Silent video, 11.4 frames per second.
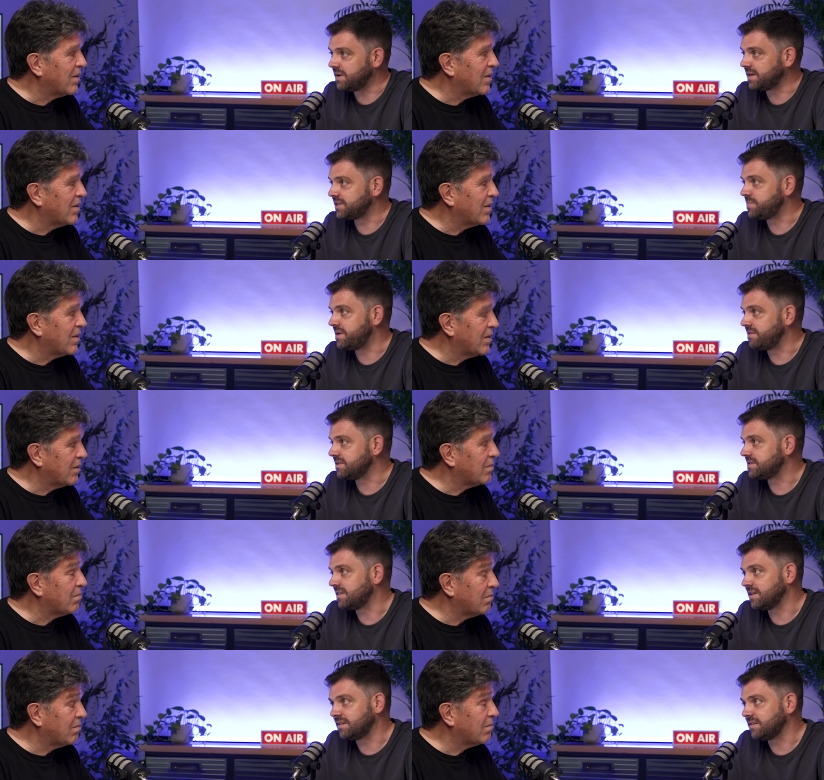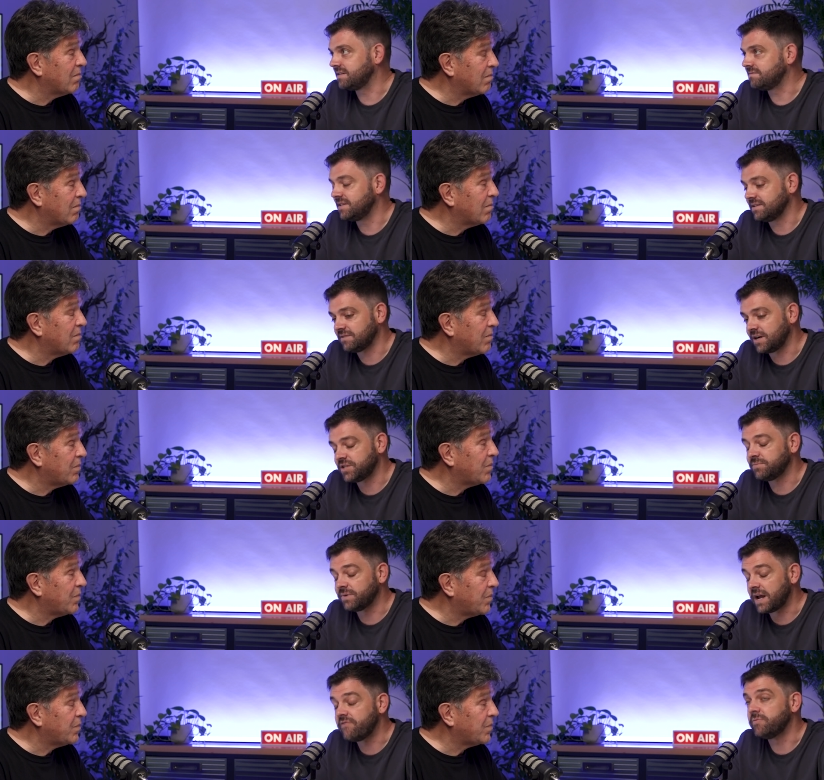Speaker 1: my experience. I think this, I
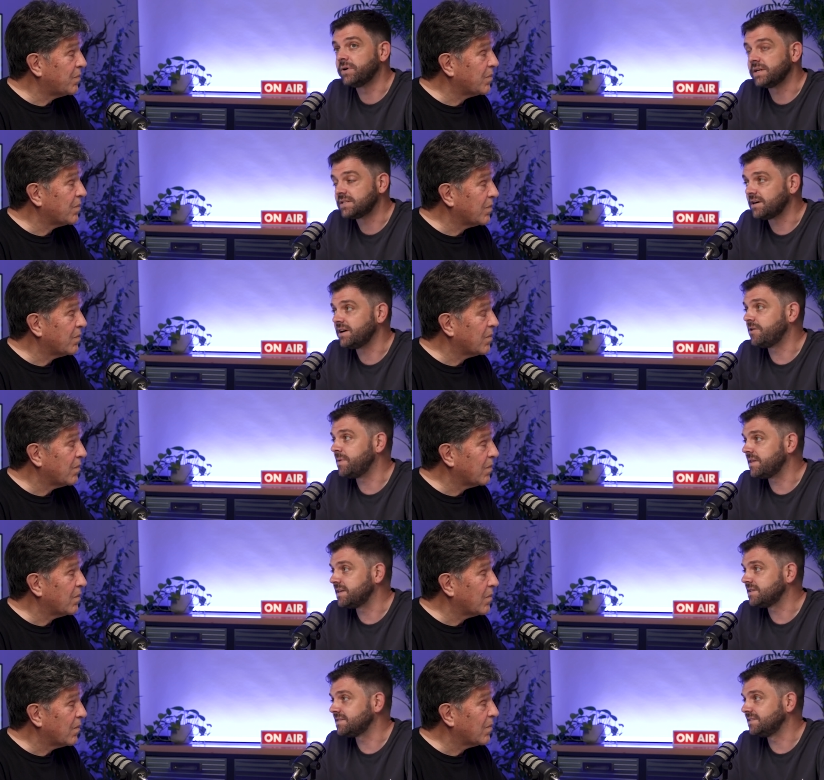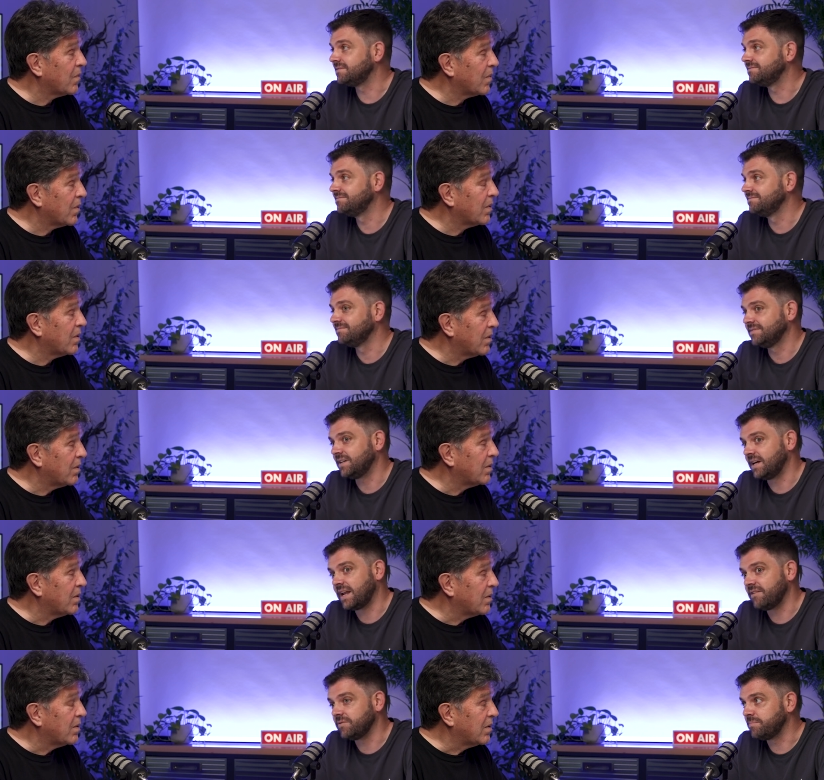just want everybody to hear about this and
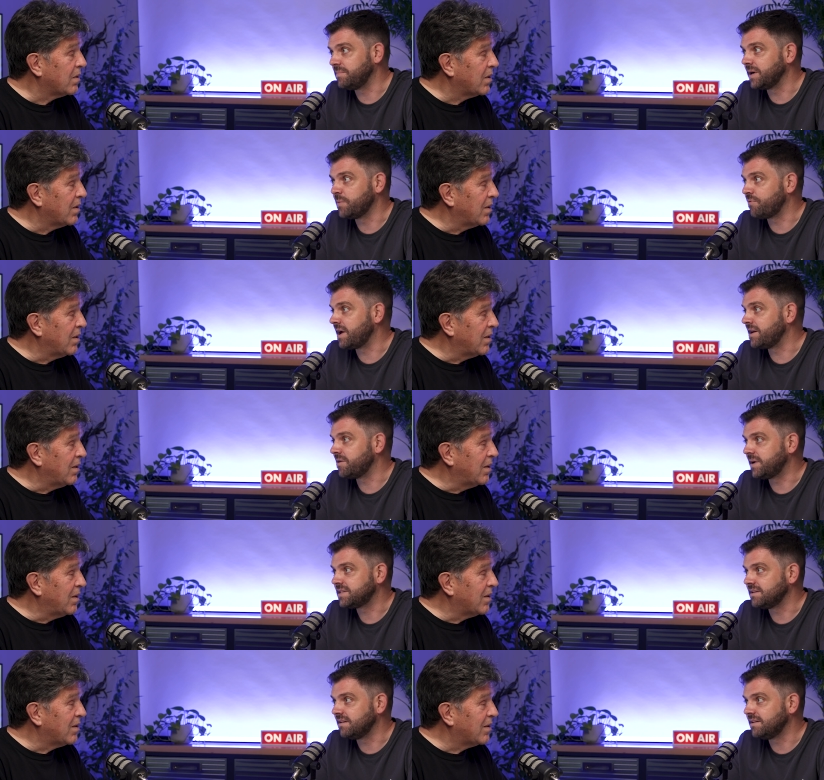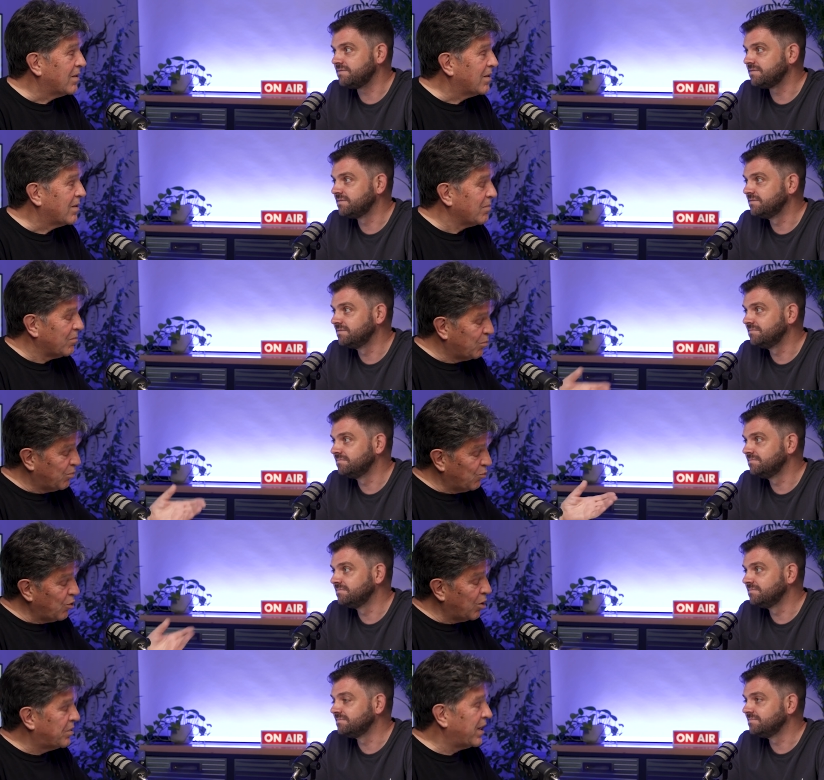have a bigger brain and a better life.
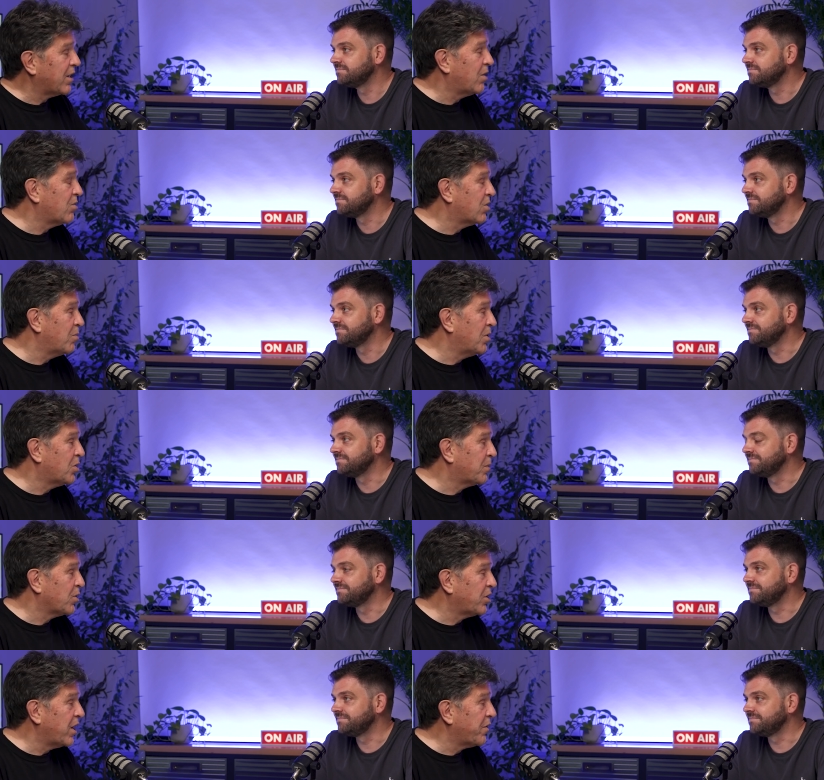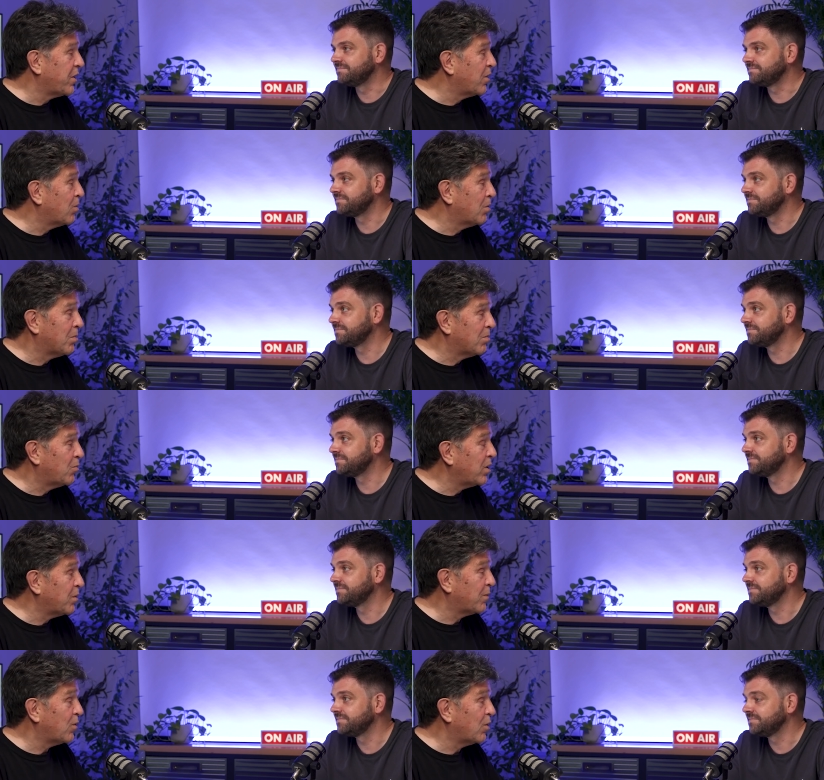
Speaker 2: Rob, thank you so much for sharing your
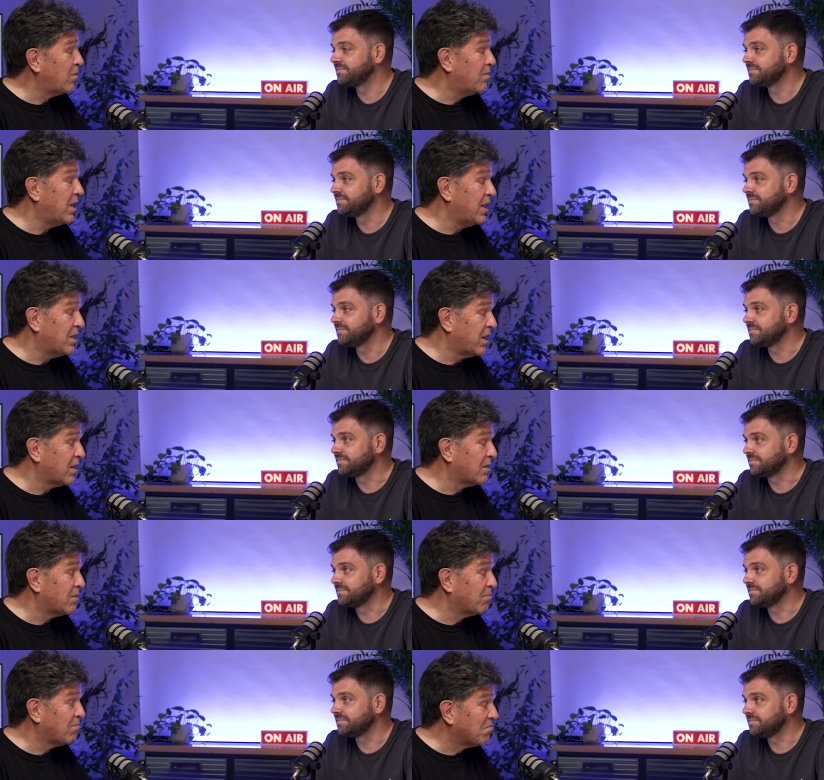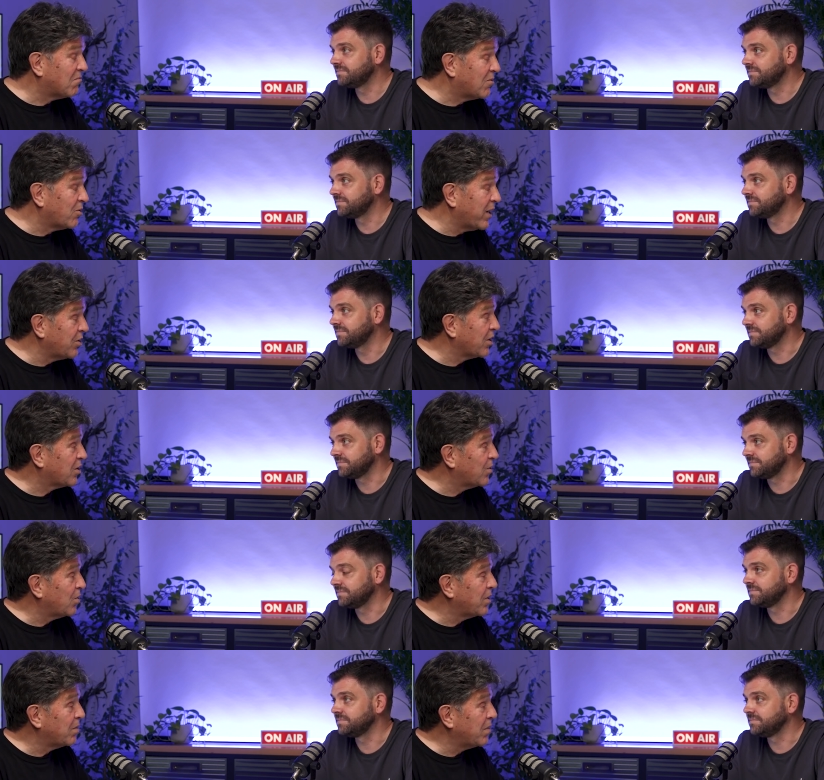wonderful and amazing and tragic
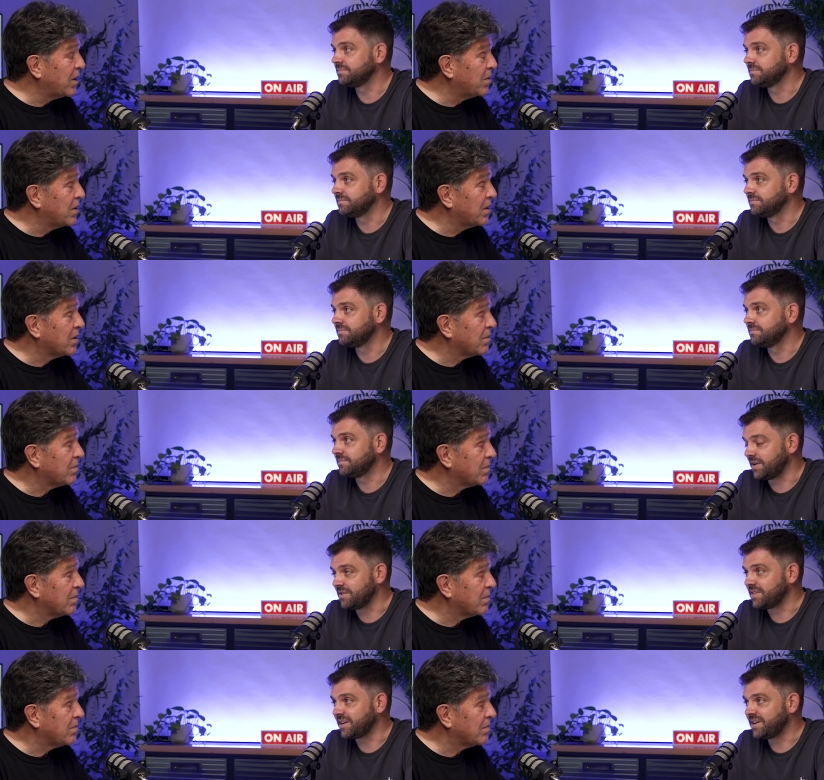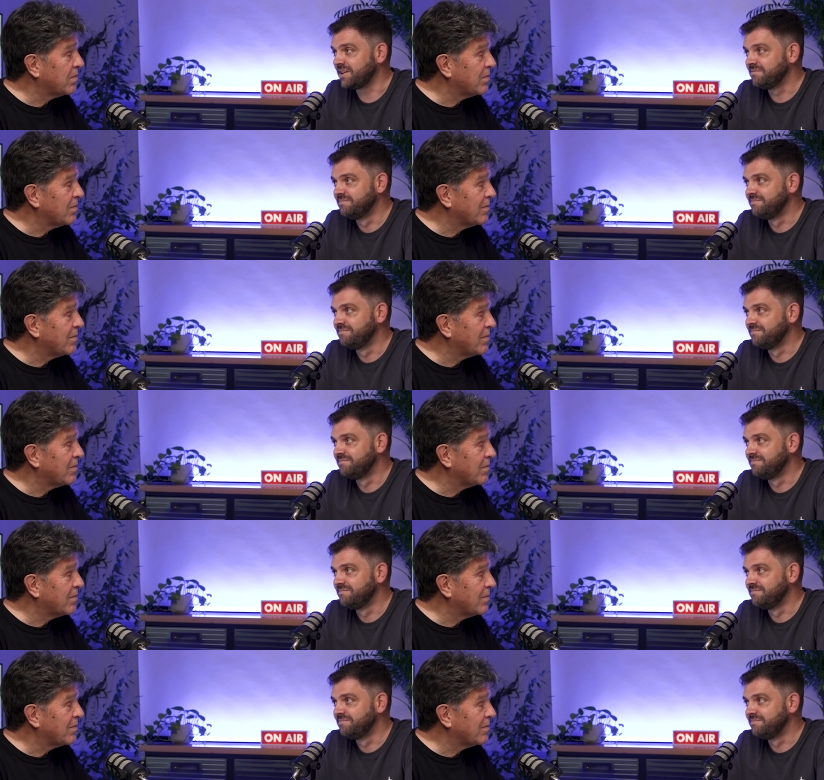story in many ways. No, thank you.